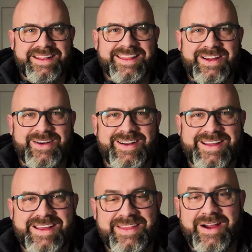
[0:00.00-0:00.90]

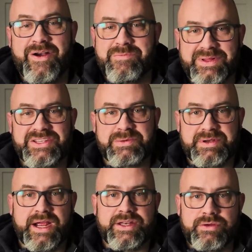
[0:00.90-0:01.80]
They are in place to
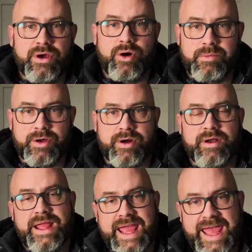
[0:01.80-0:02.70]
protect you, the homeowner,
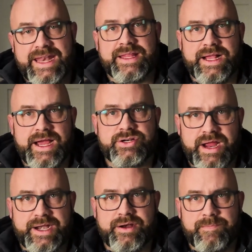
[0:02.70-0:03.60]
and the
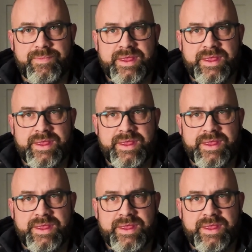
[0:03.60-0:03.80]
contractor.